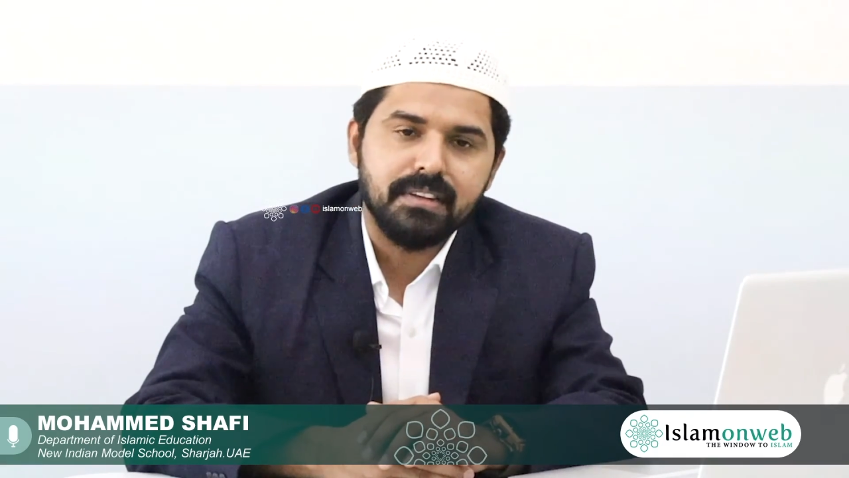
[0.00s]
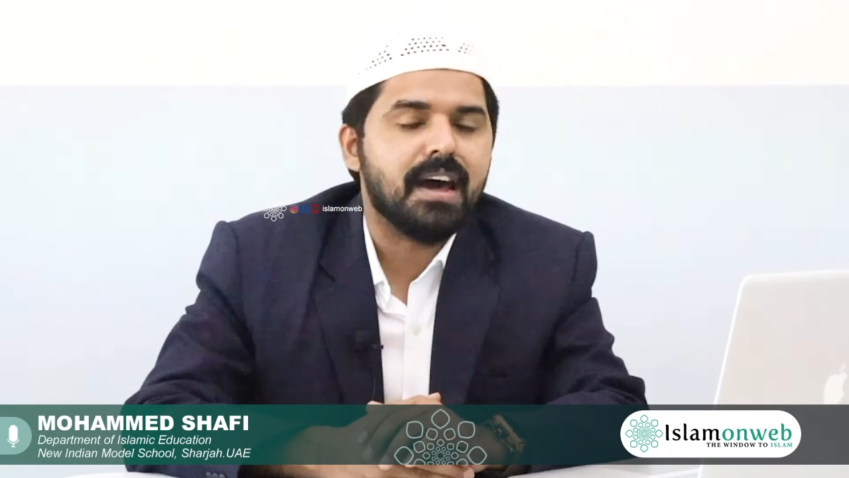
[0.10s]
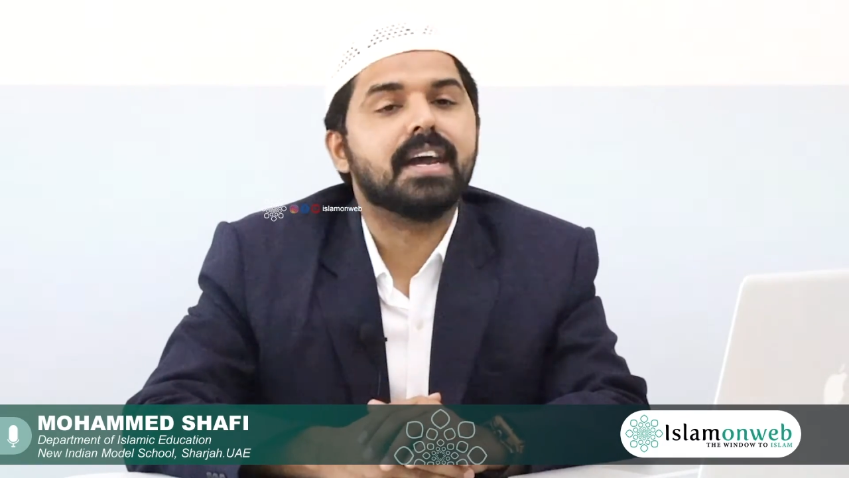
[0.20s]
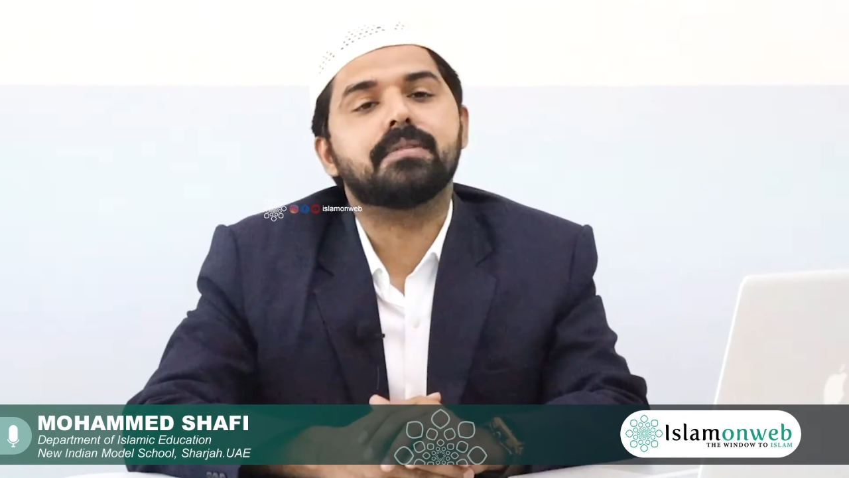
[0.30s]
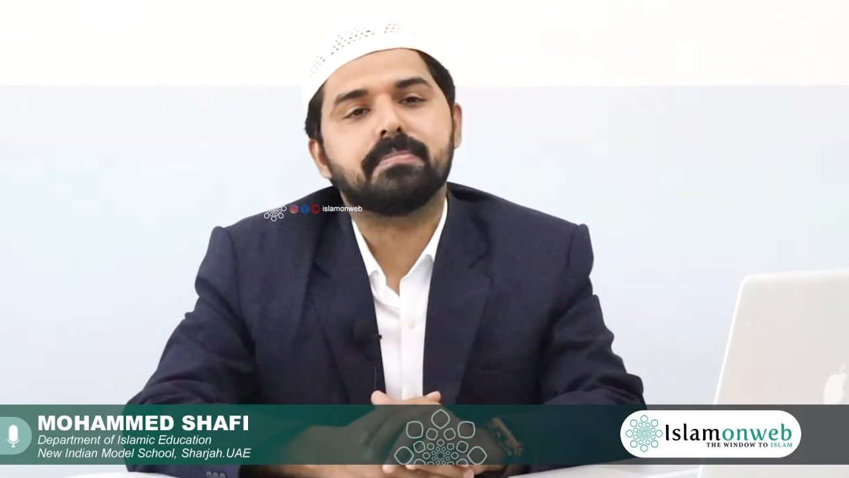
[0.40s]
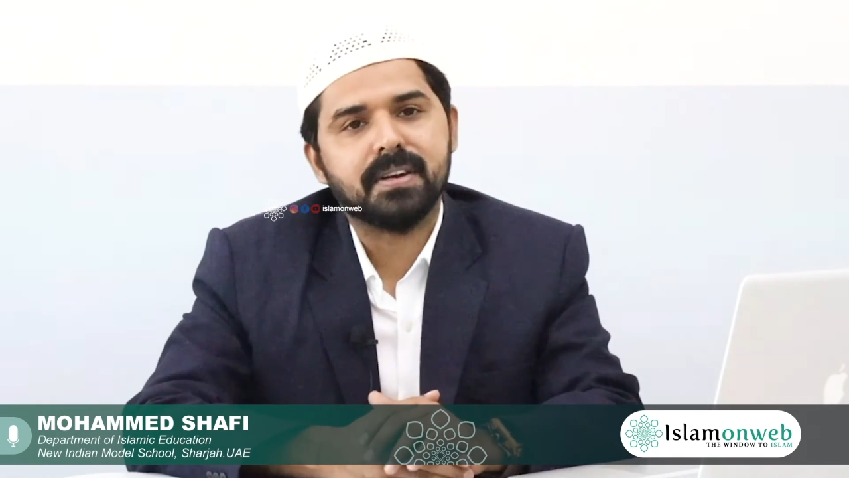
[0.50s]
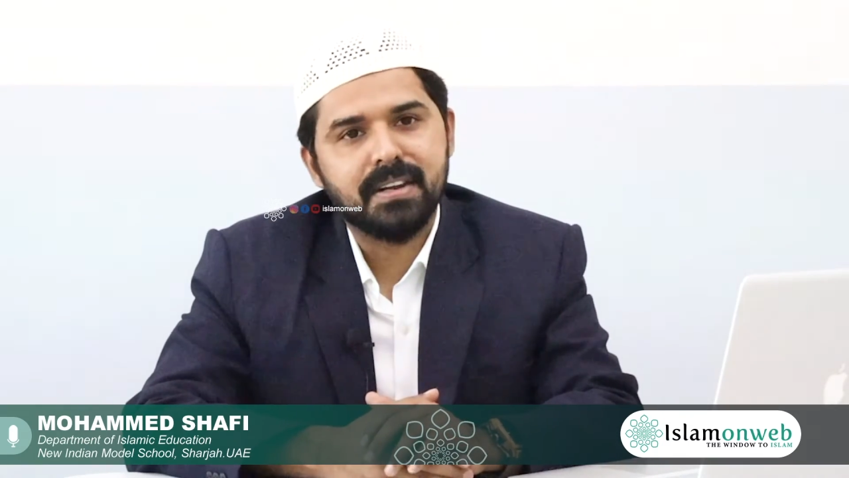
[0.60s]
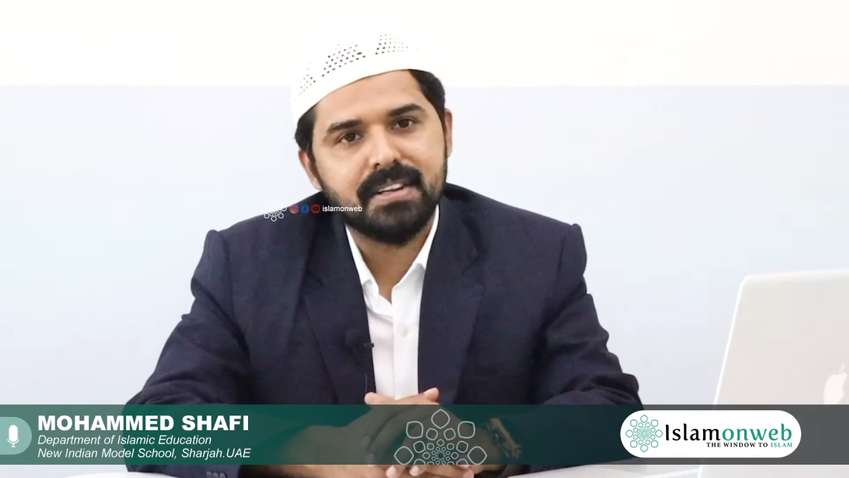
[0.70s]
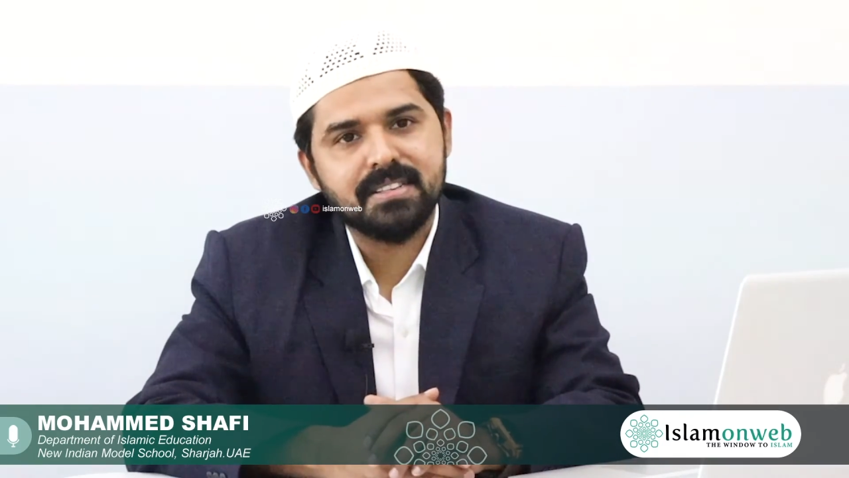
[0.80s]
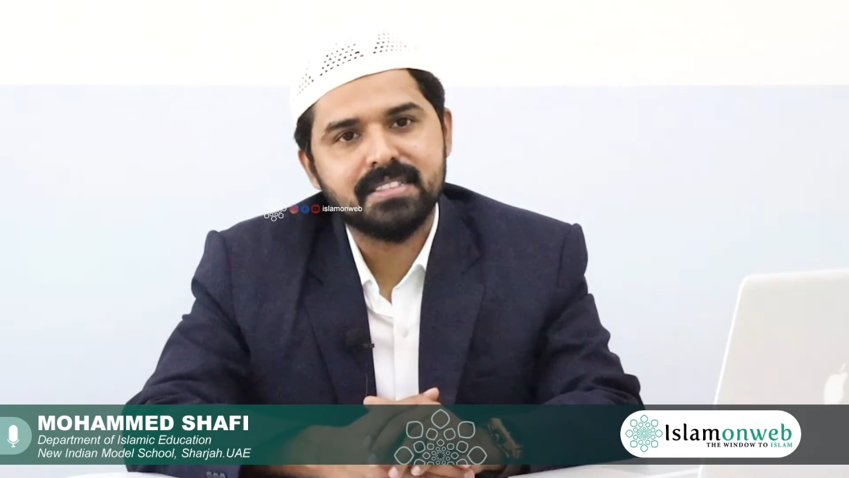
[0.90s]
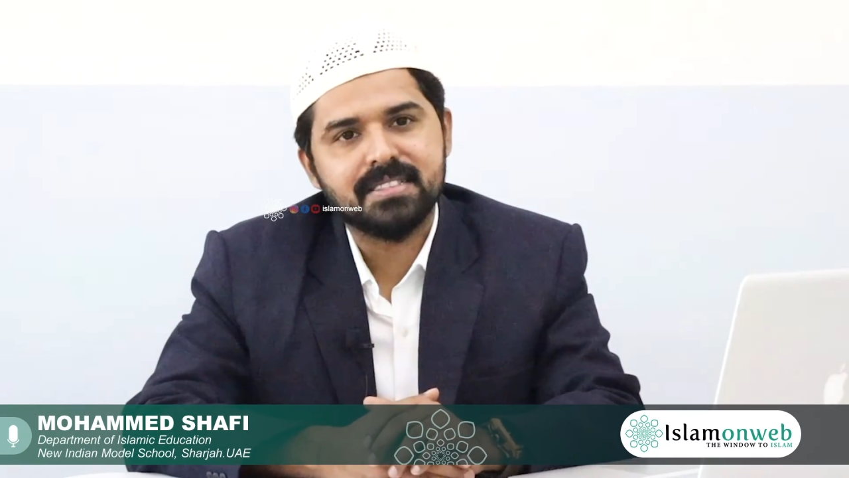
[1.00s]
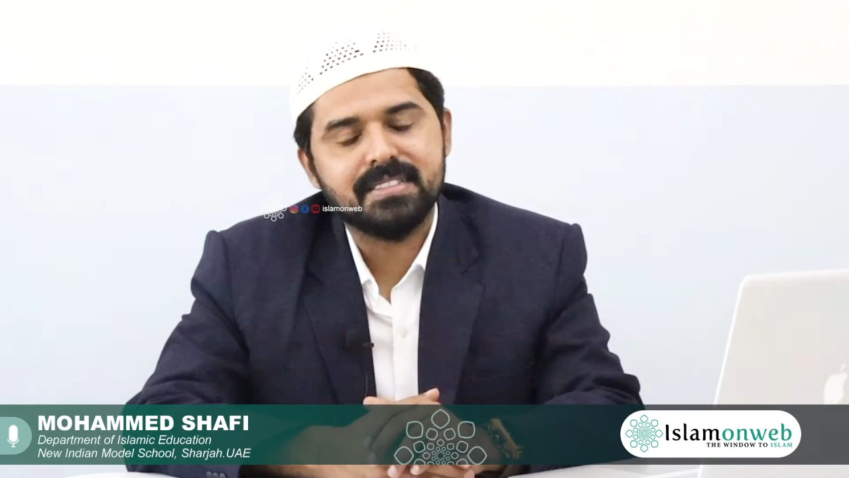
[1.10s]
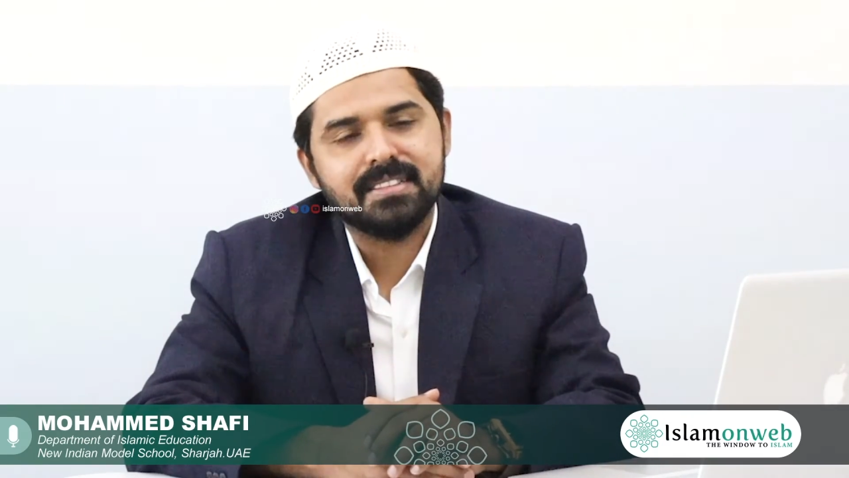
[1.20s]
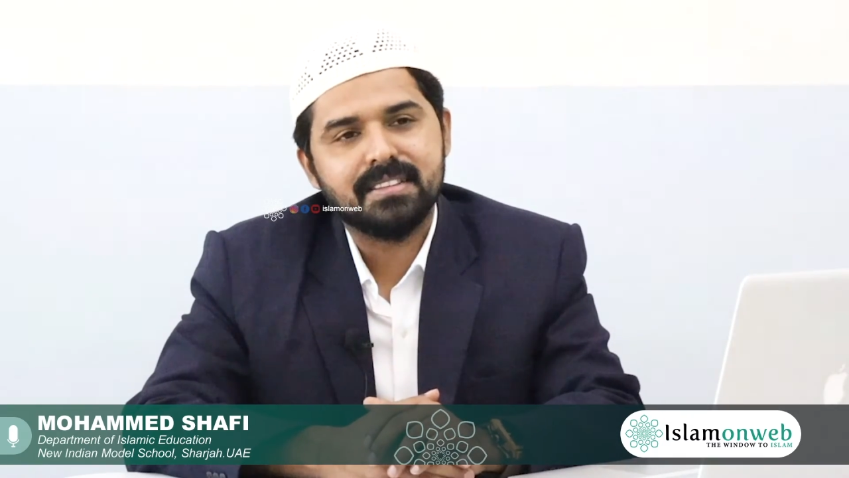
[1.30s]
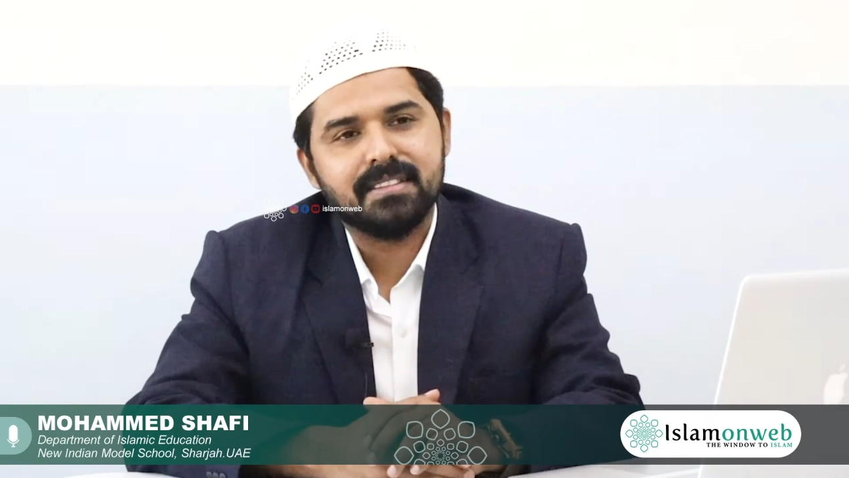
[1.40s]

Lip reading: night prayers,